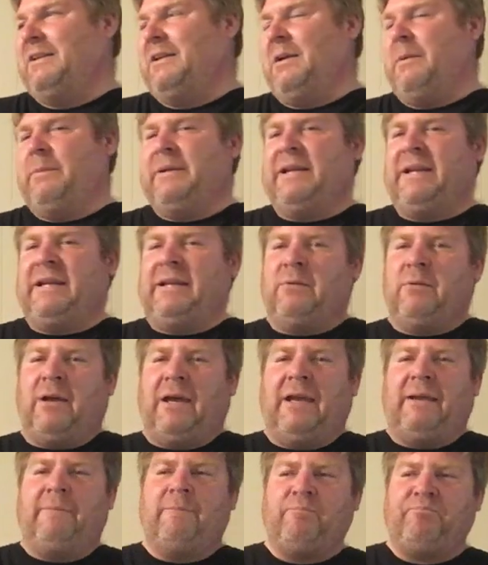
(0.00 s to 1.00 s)
But
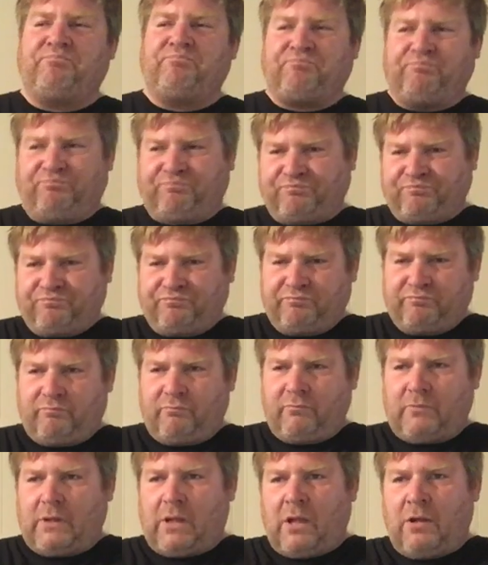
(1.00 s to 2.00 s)
anyway,
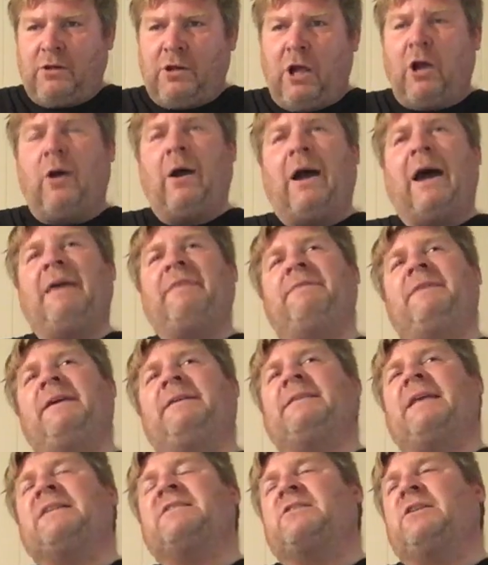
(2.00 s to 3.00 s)
no, I
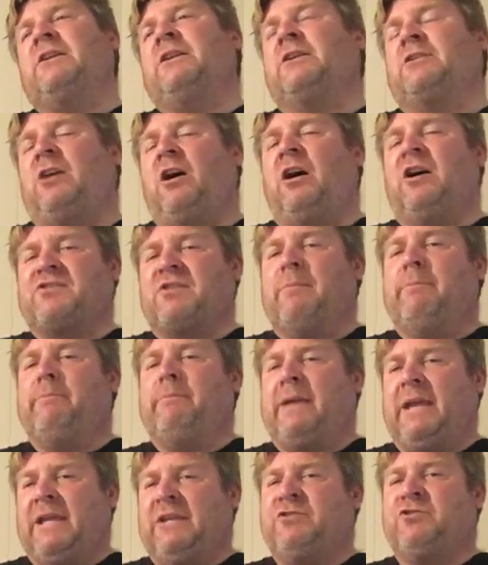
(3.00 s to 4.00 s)
think that's going to cause a
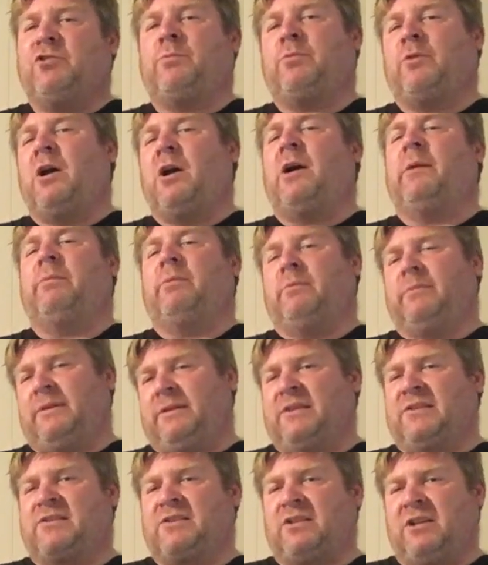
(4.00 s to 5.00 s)
major problem
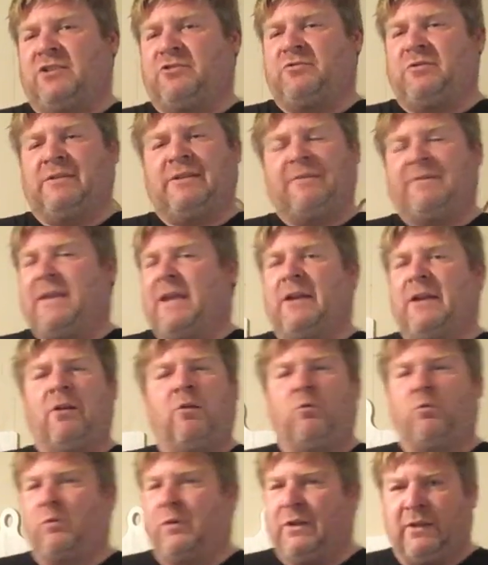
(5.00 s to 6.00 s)
in this country that they
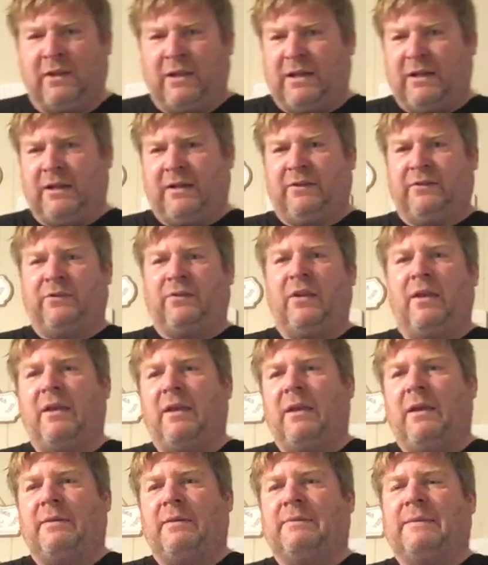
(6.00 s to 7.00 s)
don't realize.
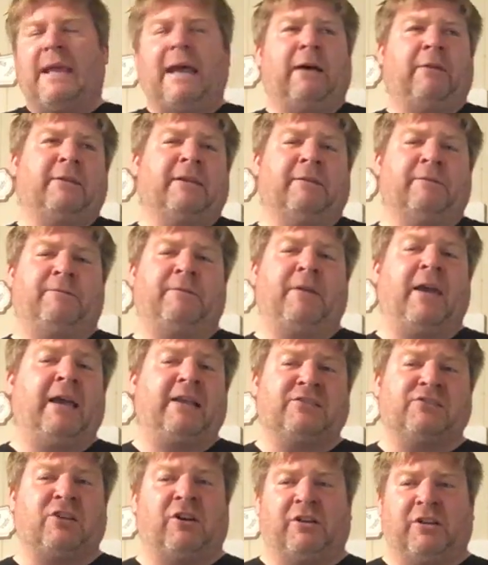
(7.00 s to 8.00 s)
Now, the
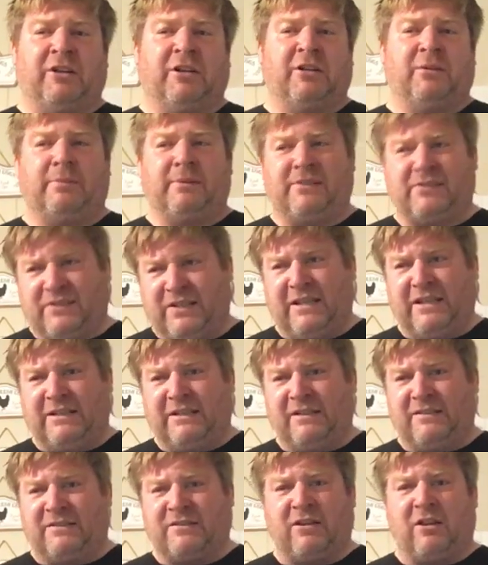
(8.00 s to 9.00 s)
effects aren't going to be
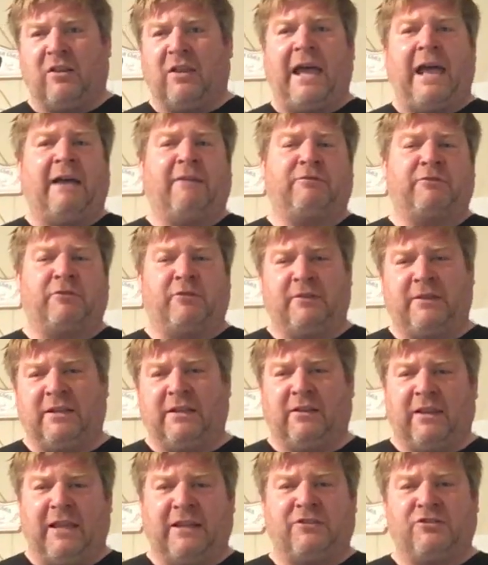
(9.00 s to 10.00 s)
seen until after the
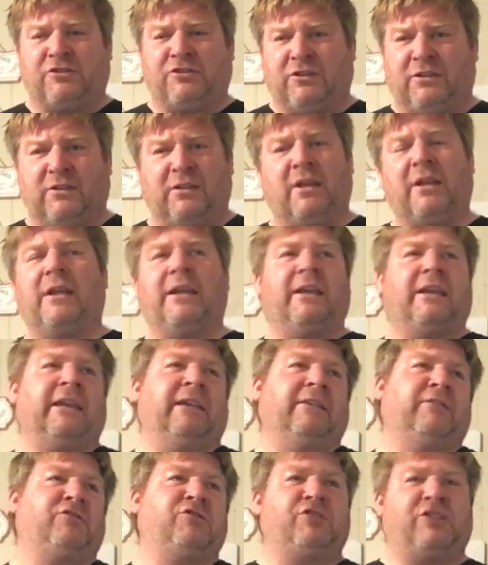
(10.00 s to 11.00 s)
election,
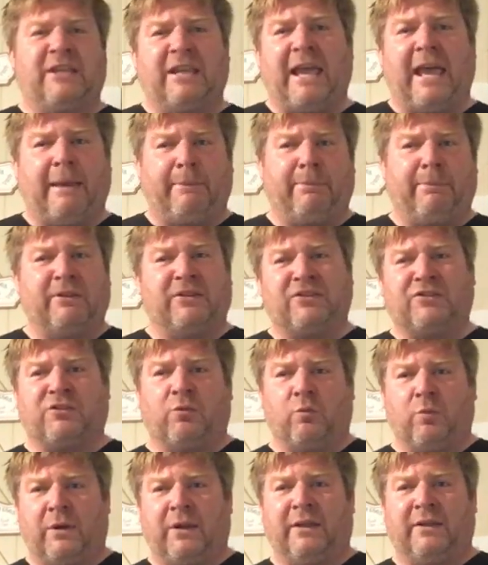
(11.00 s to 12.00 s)
if she happens to
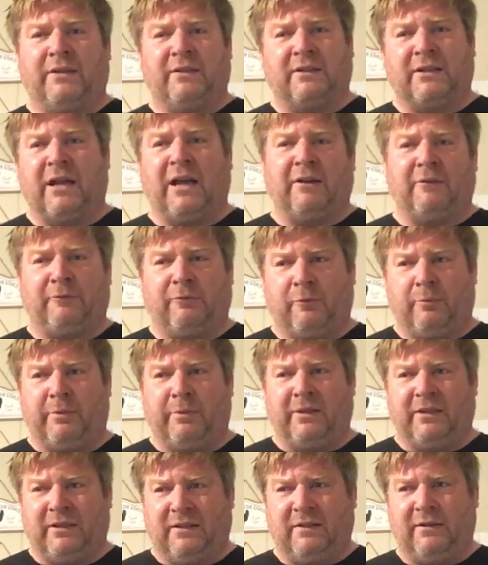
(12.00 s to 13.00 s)
win, God
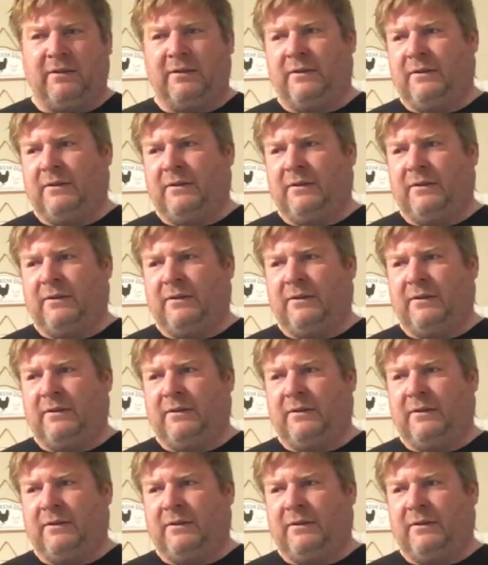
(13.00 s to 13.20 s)
forbid.